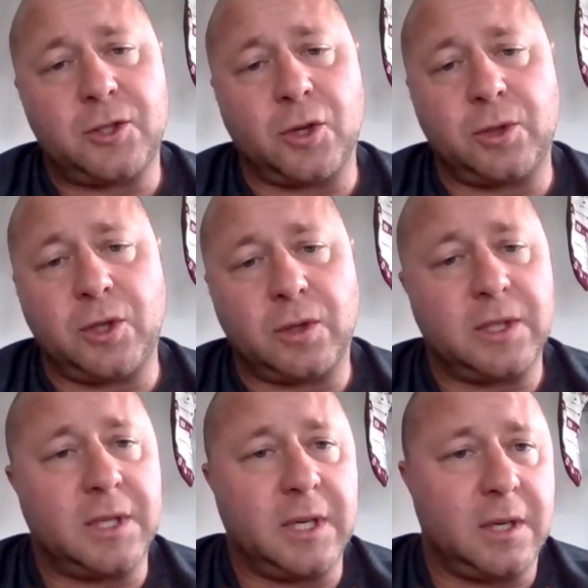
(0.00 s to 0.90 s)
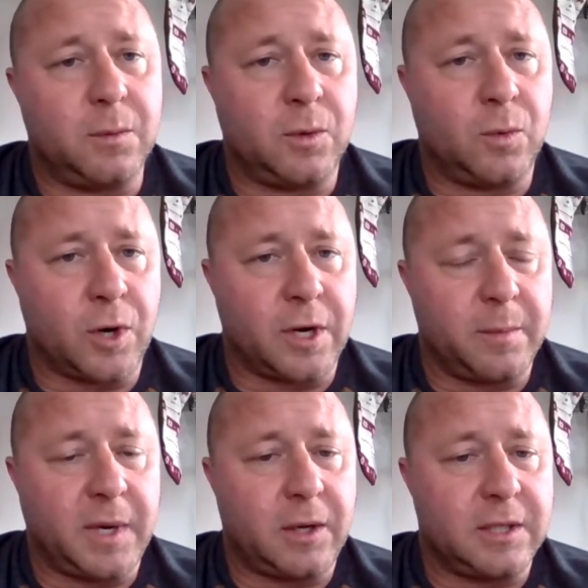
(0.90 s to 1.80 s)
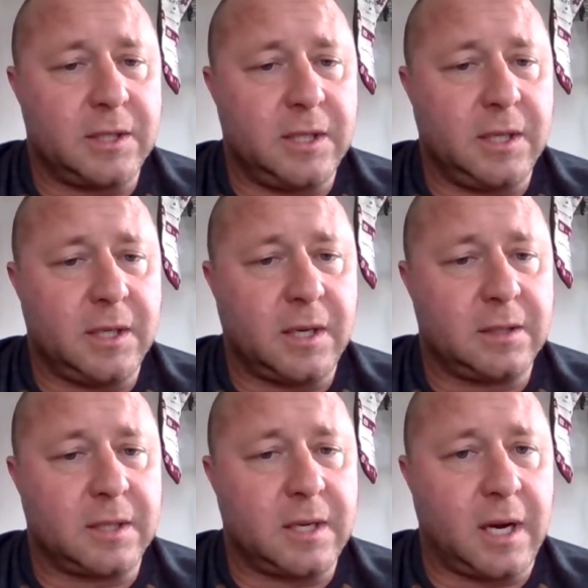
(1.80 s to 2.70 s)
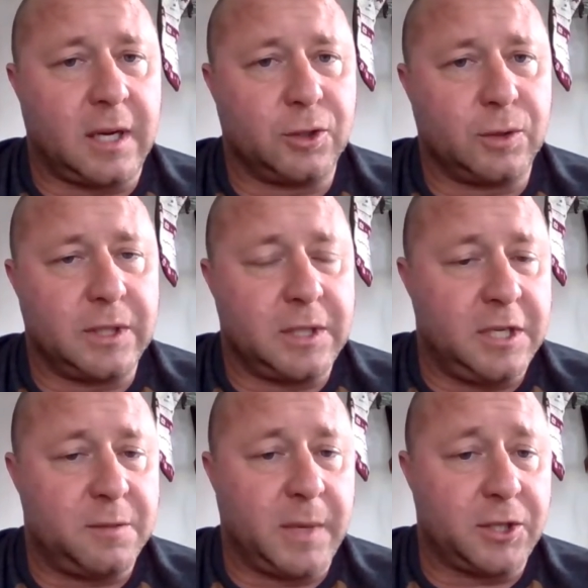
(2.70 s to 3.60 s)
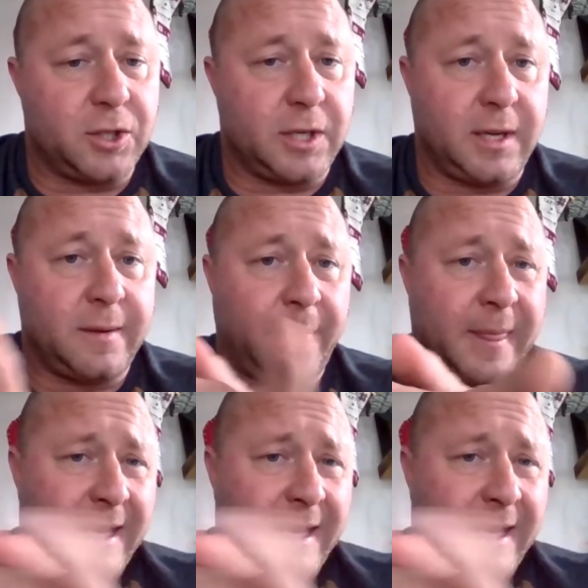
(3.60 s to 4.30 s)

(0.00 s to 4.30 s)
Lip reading: So the only thing he will worry about is the condo that he's mentioning.